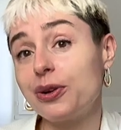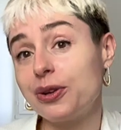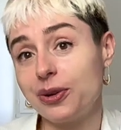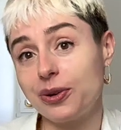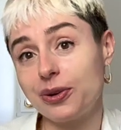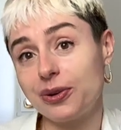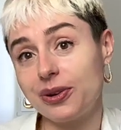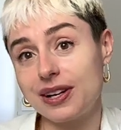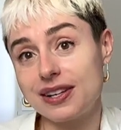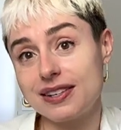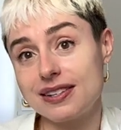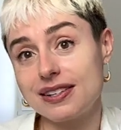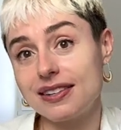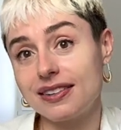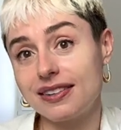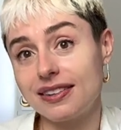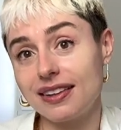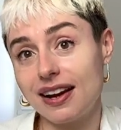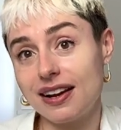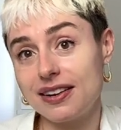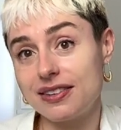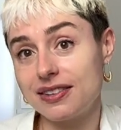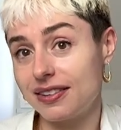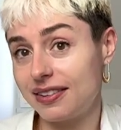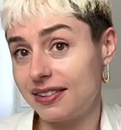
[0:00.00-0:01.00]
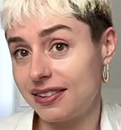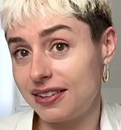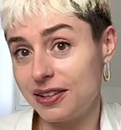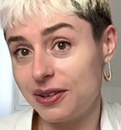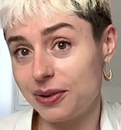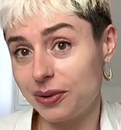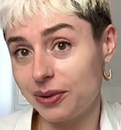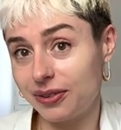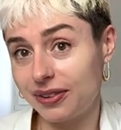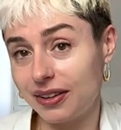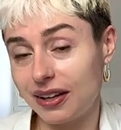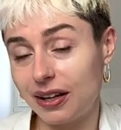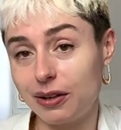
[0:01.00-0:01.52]
you're going to decide to see
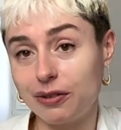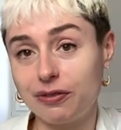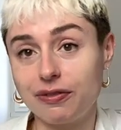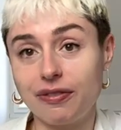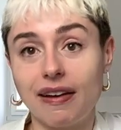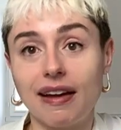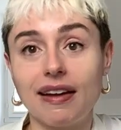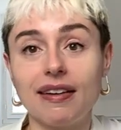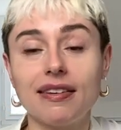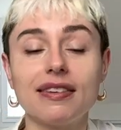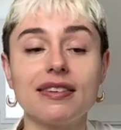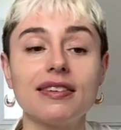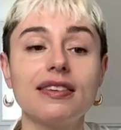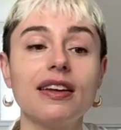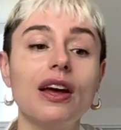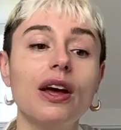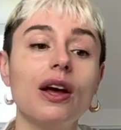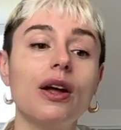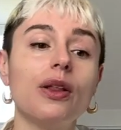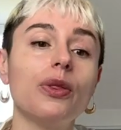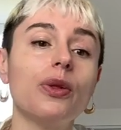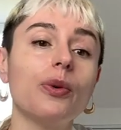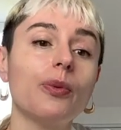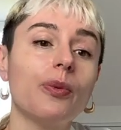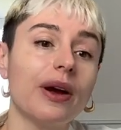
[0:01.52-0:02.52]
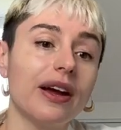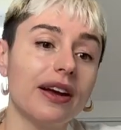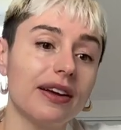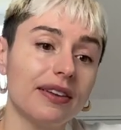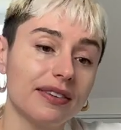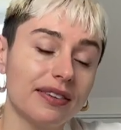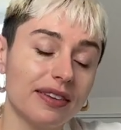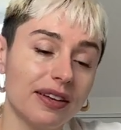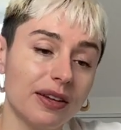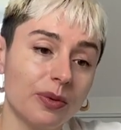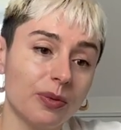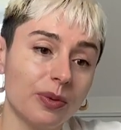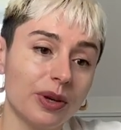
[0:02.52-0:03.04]
yourself and the
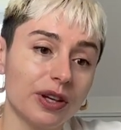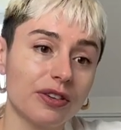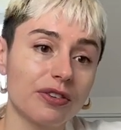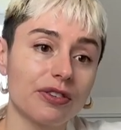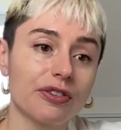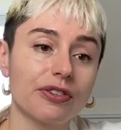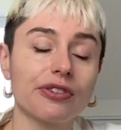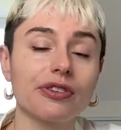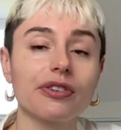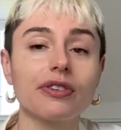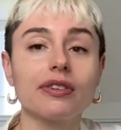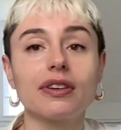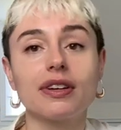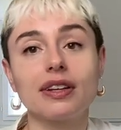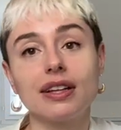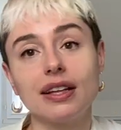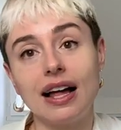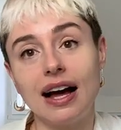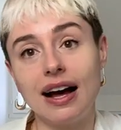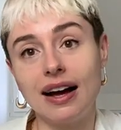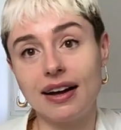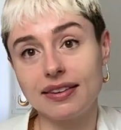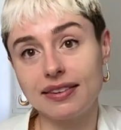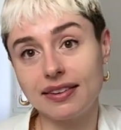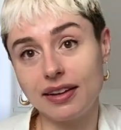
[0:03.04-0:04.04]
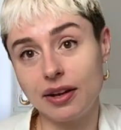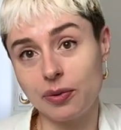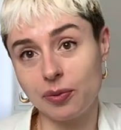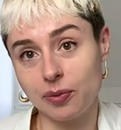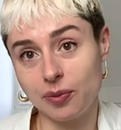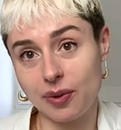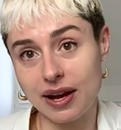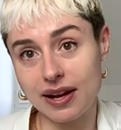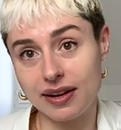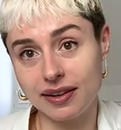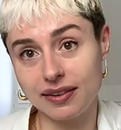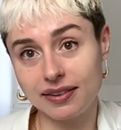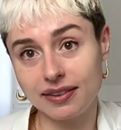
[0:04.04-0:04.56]
ways in which class and
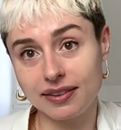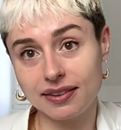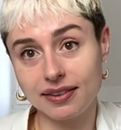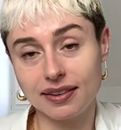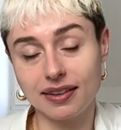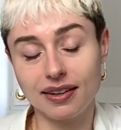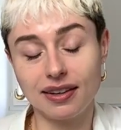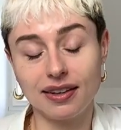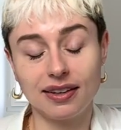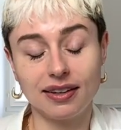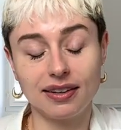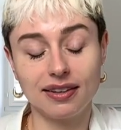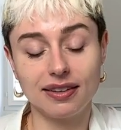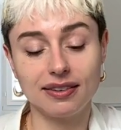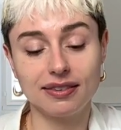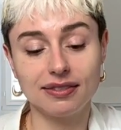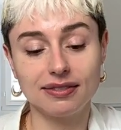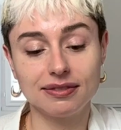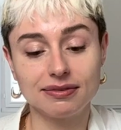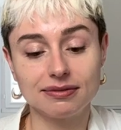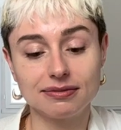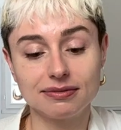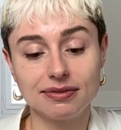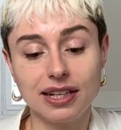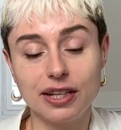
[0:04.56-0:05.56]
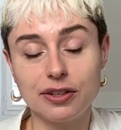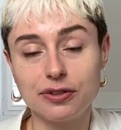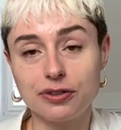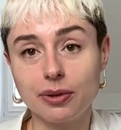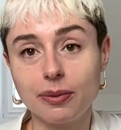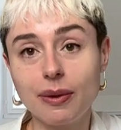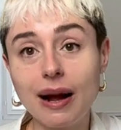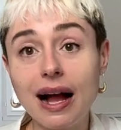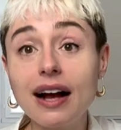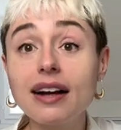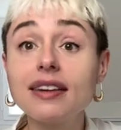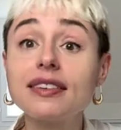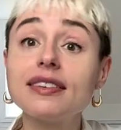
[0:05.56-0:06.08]
race
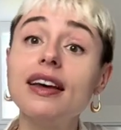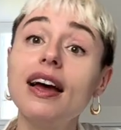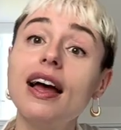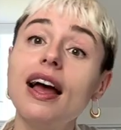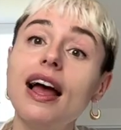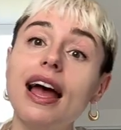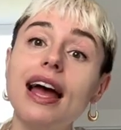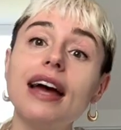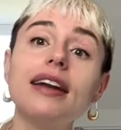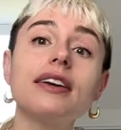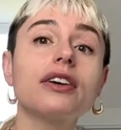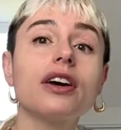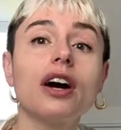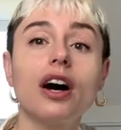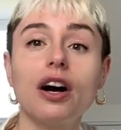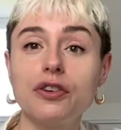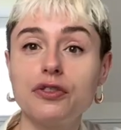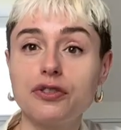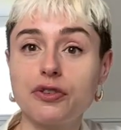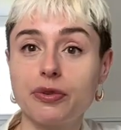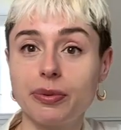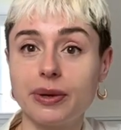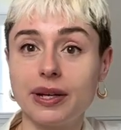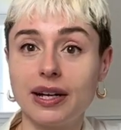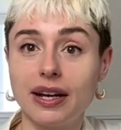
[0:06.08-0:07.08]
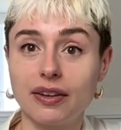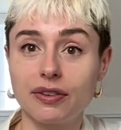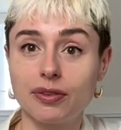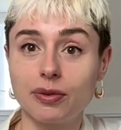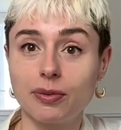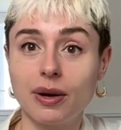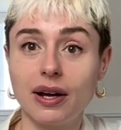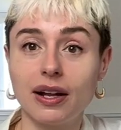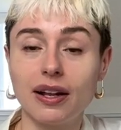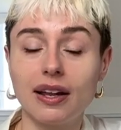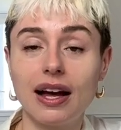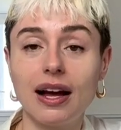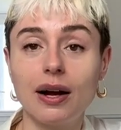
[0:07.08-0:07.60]
interact, and country as
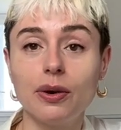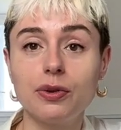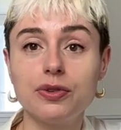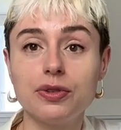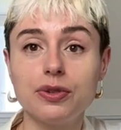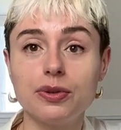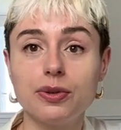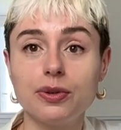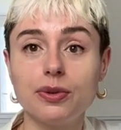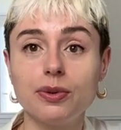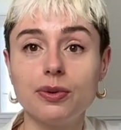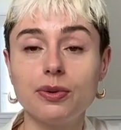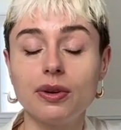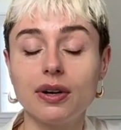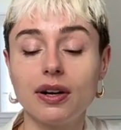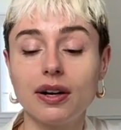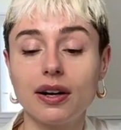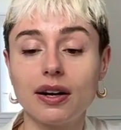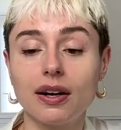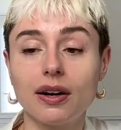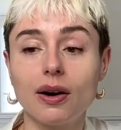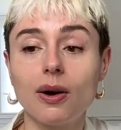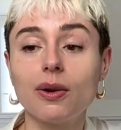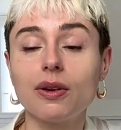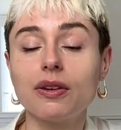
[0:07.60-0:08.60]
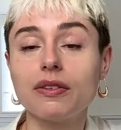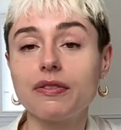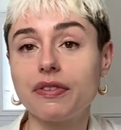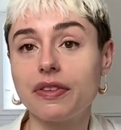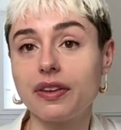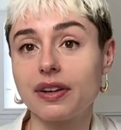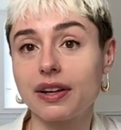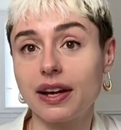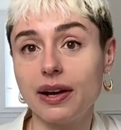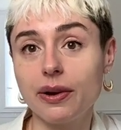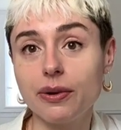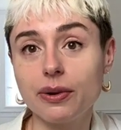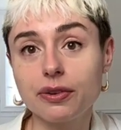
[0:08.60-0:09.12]
well. How do all of
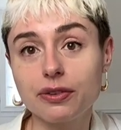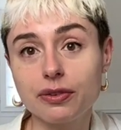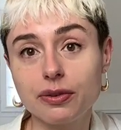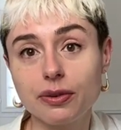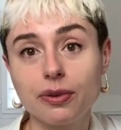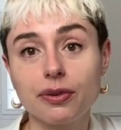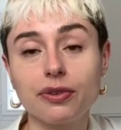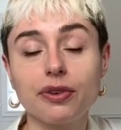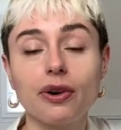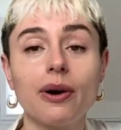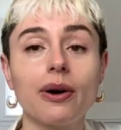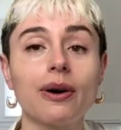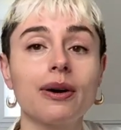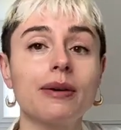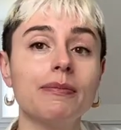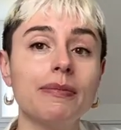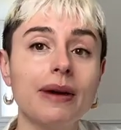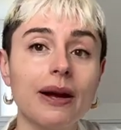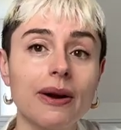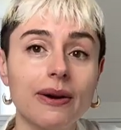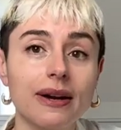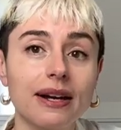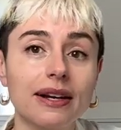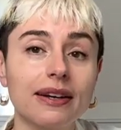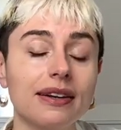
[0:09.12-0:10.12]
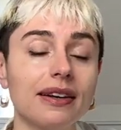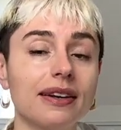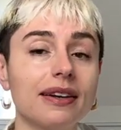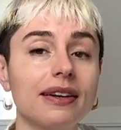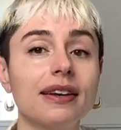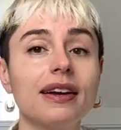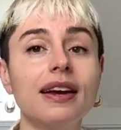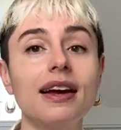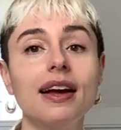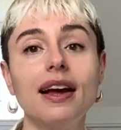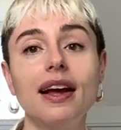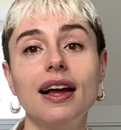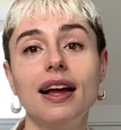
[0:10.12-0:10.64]
the characters are
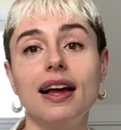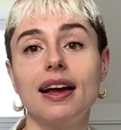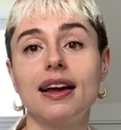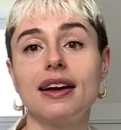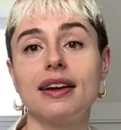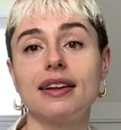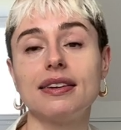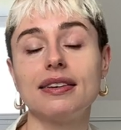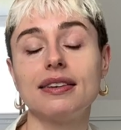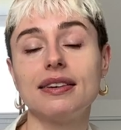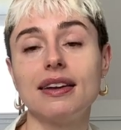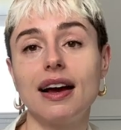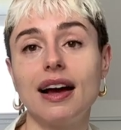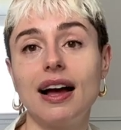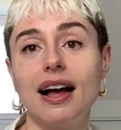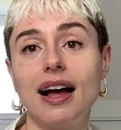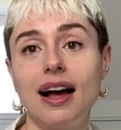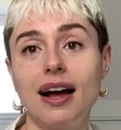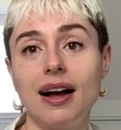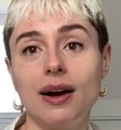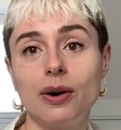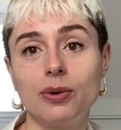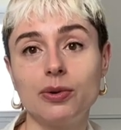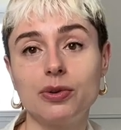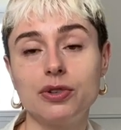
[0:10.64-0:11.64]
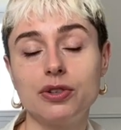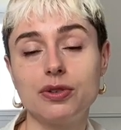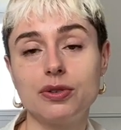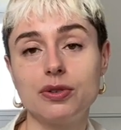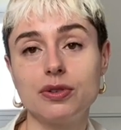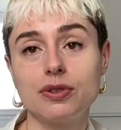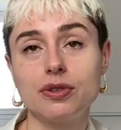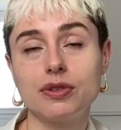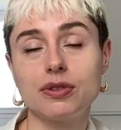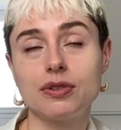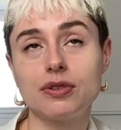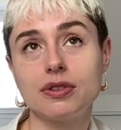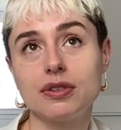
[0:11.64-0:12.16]
American, and how
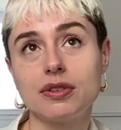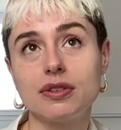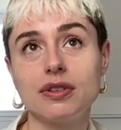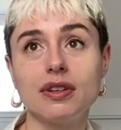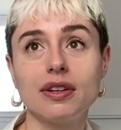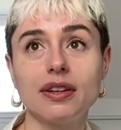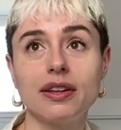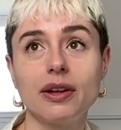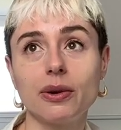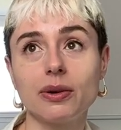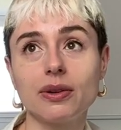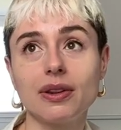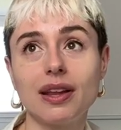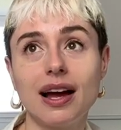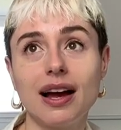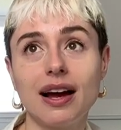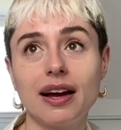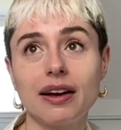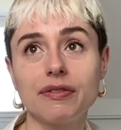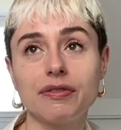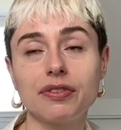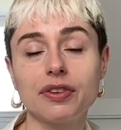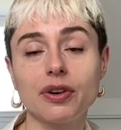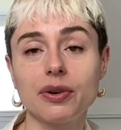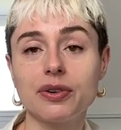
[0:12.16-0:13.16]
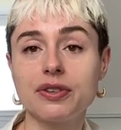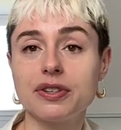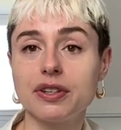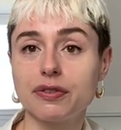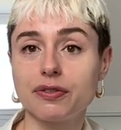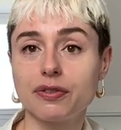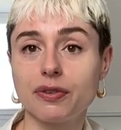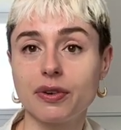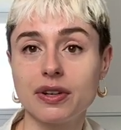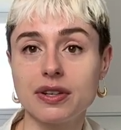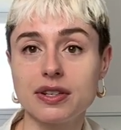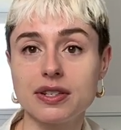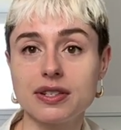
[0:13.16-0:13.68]
their lives are
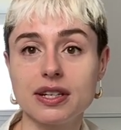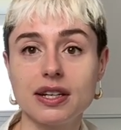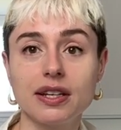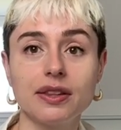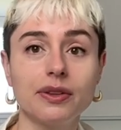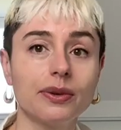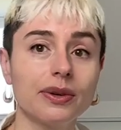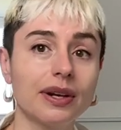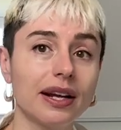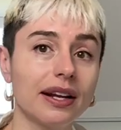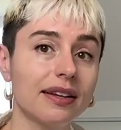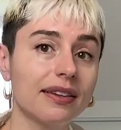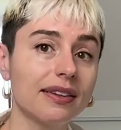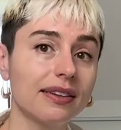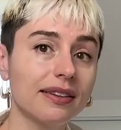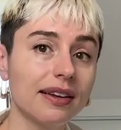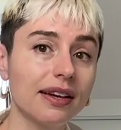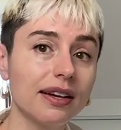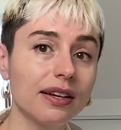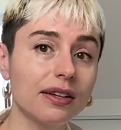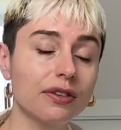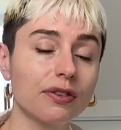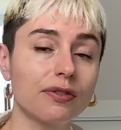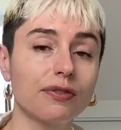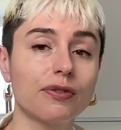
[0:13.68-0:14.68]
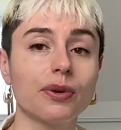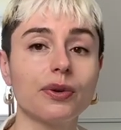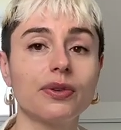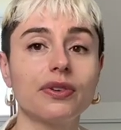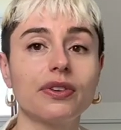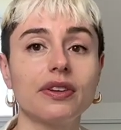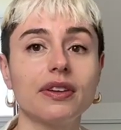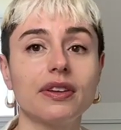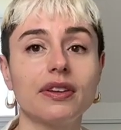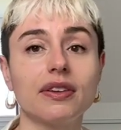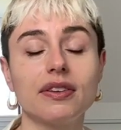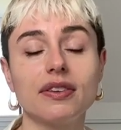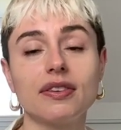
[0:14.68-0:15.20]
different in the United States
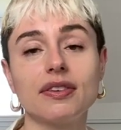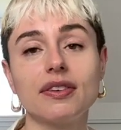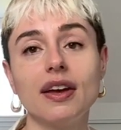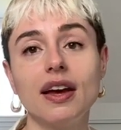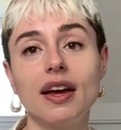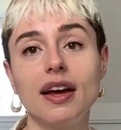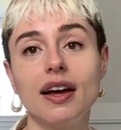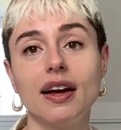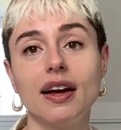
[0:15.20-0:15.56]
versus